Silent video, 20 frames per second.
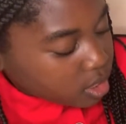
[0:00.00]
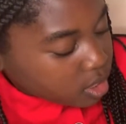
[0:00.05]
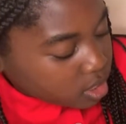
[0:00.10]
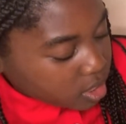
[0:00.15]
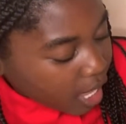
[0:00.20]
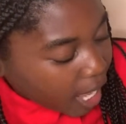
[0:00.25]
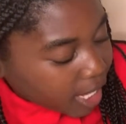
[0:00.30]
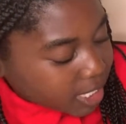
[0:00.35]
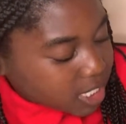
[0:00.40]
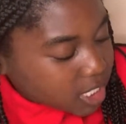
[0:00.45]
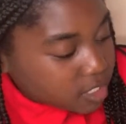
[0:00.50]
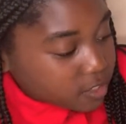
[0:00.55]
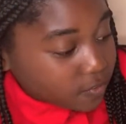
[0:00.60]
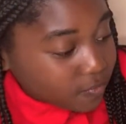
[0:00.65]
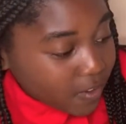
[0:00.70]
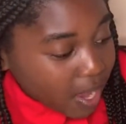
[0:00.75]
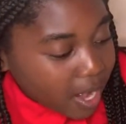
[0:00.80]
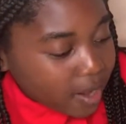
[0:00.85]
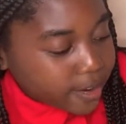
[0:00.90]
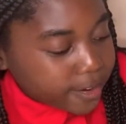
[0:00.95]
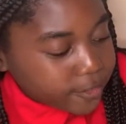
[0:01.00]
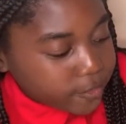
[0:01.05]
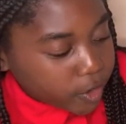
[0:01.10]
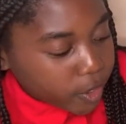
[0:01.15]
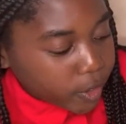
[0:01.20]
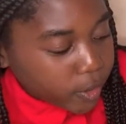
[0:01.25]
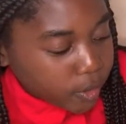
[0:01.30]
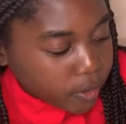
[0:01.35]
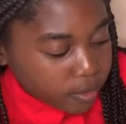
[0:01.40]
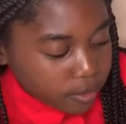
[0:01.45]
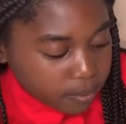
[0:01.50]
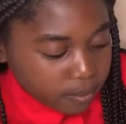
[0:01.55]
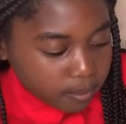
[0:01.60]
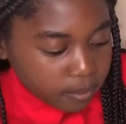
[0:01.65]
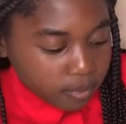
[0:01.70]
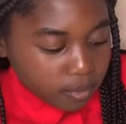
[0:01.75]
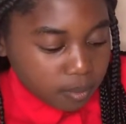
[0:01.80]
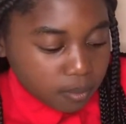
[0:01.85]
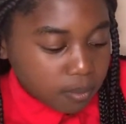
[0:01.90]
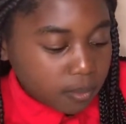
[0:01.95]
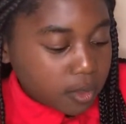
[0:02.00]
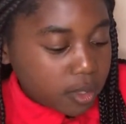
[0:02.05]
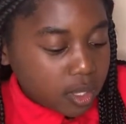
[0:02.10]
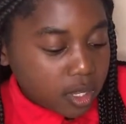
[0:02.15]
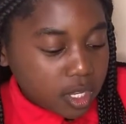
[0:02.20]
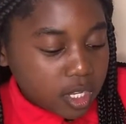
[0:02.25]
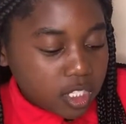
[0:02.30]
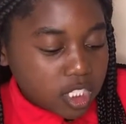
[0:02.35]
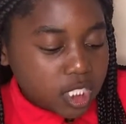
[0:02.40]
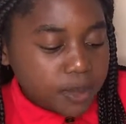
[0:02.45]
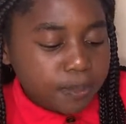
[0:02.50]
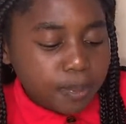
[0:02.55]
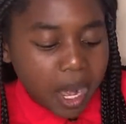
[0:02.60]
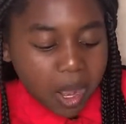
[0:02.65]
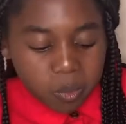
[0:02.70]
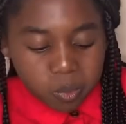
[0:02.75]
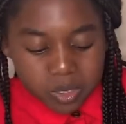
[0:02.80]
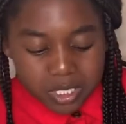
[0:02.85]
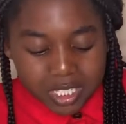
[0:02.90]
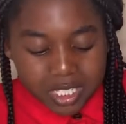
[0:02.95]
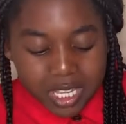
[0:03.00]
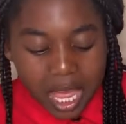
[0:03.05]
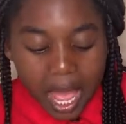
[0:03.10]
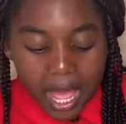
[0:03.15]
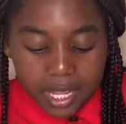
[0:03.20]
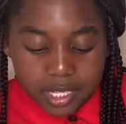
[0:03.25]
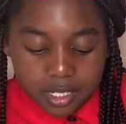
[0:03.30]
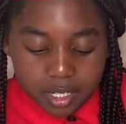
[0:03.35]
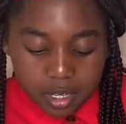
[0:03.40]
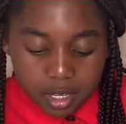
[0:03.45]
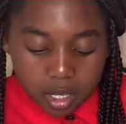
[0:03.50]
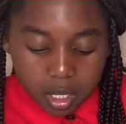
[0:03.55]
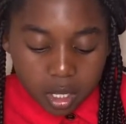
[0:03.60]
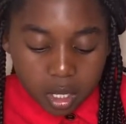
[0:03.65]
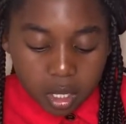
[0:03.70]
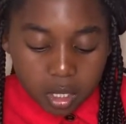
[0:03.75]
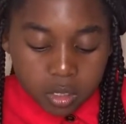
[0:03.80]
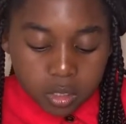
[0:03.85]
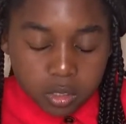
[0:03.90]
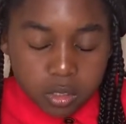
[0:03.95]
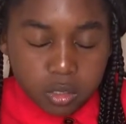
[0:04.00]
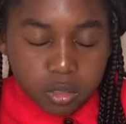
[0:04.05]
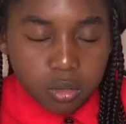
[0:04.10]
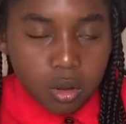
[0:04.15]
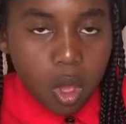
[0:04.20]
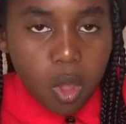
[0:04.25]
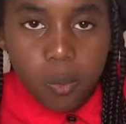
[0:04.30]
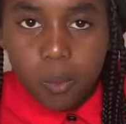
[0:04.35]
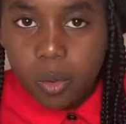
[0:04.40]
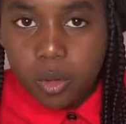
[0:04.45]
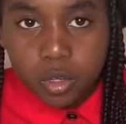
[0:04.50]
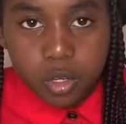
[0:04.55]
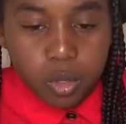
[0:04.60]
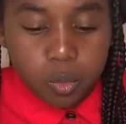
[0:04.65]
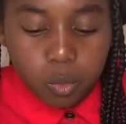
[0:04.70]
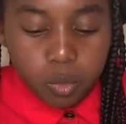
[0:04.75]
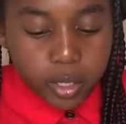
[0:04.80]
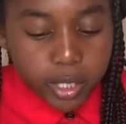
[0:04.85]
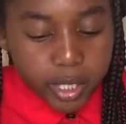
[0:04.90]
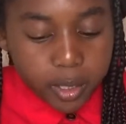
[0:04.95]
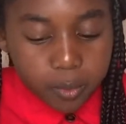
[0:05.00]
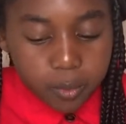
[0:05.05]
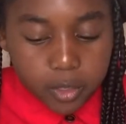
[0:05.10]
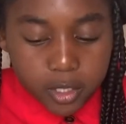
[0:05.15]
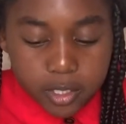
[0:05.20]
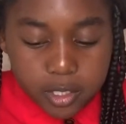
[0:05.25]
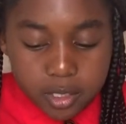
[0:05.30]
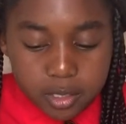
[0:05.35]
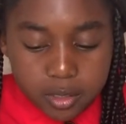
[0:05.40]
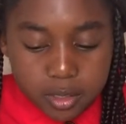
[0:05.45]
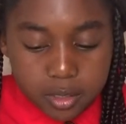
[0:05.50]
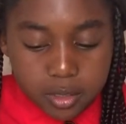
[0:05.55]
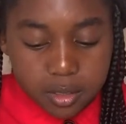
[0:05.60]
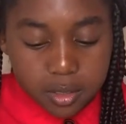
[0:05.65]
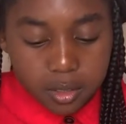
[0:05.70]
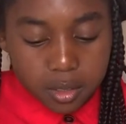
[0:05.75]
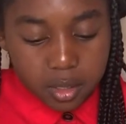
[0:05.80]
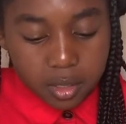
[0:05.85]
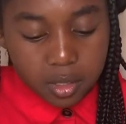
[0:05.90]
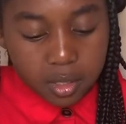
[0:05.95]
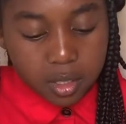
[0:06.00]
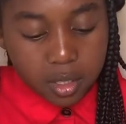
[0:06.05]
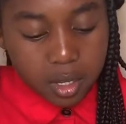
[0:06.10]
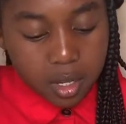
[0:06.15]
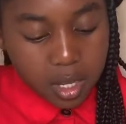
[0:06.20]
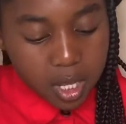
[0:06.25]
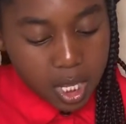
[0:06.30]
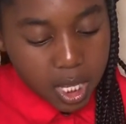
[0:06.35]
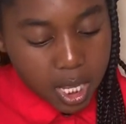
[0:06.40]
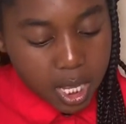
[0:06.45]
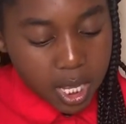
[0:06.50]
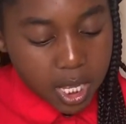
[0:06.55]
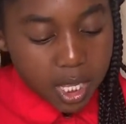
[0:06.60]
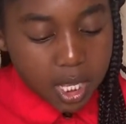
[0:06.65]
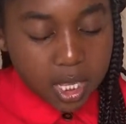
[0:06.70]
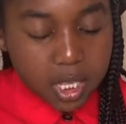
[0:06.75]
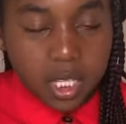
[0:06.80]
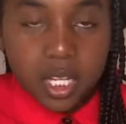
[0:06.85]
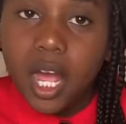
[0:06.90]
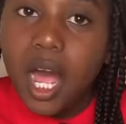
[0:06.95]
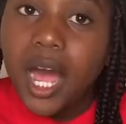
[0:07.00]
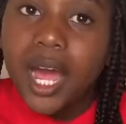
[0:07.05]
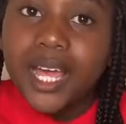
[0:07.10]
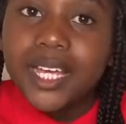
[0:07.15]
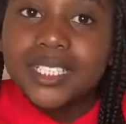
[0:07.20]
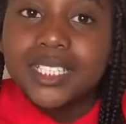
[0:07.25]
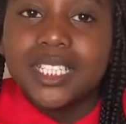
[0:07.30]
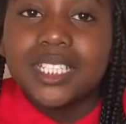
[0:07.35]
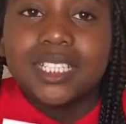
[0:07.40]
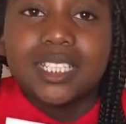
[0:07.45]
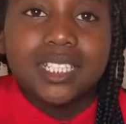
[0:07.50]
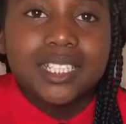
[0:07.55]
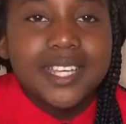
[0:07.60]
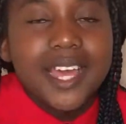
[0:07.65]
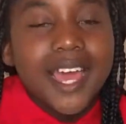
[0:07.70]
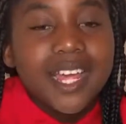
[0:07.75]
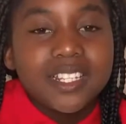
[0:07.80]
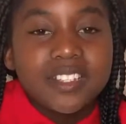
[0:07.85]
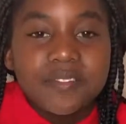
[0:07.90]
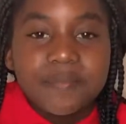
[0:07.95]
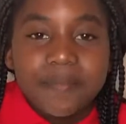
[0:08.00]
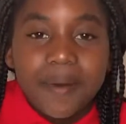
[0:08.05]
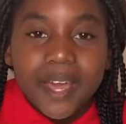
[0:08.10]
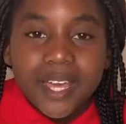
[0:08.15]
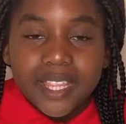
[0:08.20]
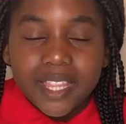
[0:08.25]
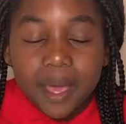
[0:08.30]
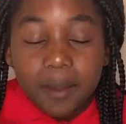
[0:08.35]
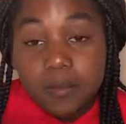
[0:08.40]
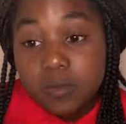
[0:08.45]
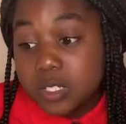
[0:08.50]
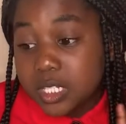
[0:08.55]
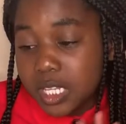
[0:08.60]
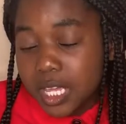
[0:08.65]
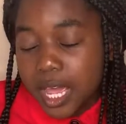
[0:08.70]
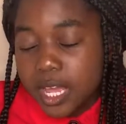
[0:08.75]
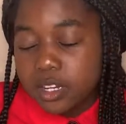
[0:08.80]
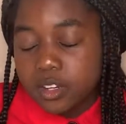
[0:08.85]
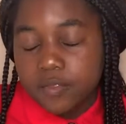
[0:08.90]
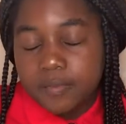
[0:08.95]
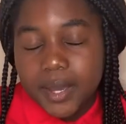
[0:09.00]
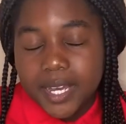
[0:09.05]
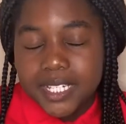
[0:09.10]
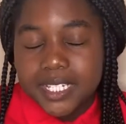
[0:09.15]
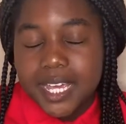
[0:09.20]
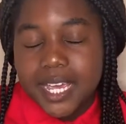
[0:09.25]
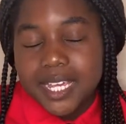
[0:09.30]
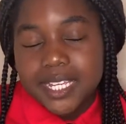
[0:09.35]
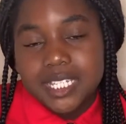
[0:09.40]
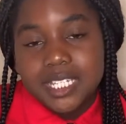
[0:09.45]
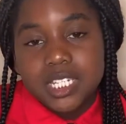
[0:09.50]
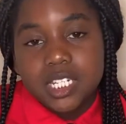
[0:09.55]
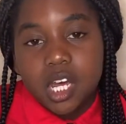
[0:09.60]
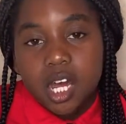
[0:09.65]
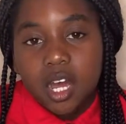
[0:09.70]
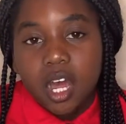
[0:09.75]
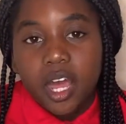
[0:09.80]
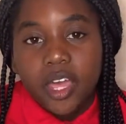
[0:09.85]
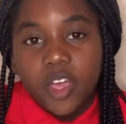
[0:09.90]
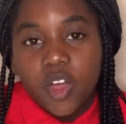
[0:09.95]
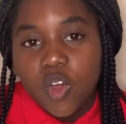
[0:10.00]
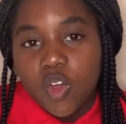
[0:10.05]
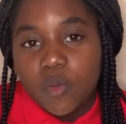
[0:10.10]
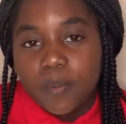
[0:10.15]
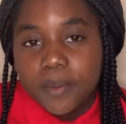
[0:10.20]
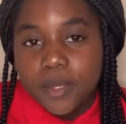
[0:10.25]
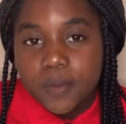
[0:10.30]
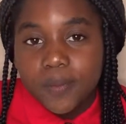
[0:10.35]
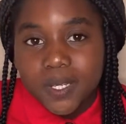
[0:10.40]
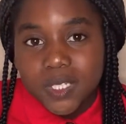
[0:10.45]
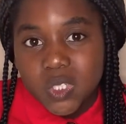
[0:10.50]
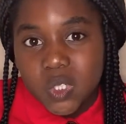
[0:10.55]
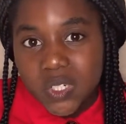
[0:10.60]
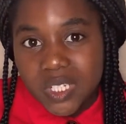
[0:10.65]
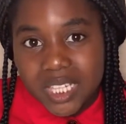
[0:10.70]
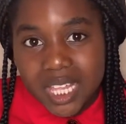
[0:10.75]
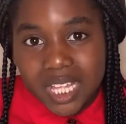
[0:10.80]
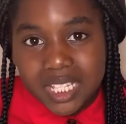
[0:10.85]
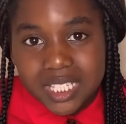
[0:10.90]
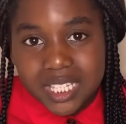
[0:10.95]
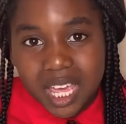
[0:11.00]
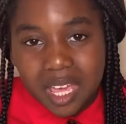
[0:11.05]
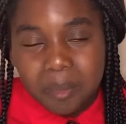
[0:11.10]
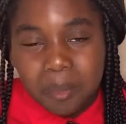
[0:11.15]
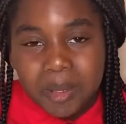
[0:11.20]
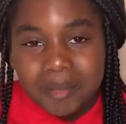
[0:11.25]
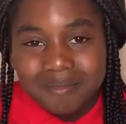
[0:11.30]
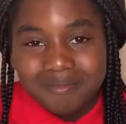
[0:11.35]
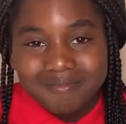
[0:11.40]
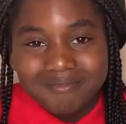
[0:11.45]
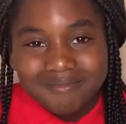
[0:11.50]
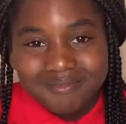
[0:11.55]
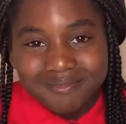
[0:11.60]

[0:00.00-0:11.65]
That is very rude. Sprout was sad. No one knew what he was. And guys, that was the end of my taster. I hope you enjoyed that segment.